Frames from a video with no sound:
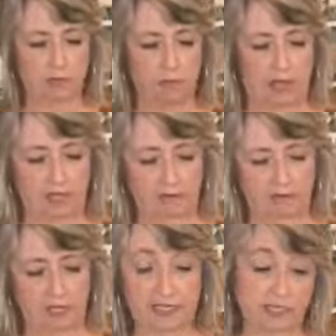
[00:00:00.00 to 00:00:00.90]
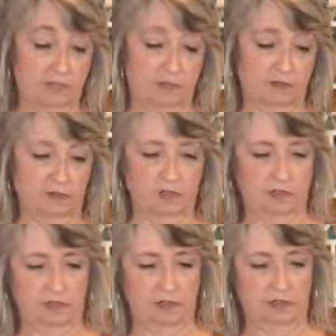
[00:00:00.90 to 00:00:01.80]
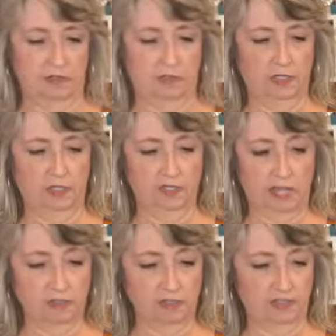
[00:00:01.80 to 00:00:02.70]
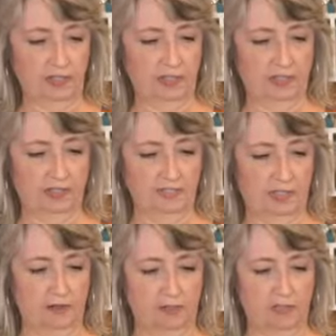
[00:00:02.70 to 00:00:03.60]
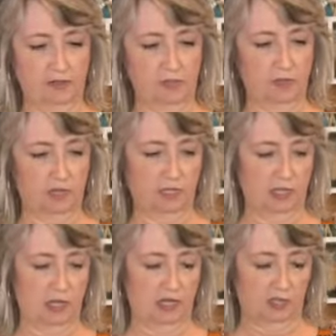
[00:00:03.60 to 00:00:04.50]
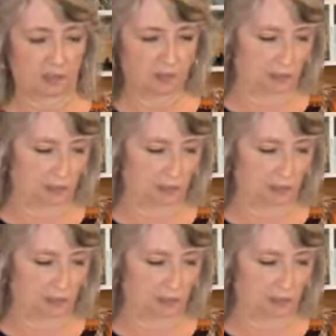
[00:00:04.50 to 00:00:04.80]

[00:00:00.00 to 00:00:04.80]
but I didn't because I was figuring this out as I was going along.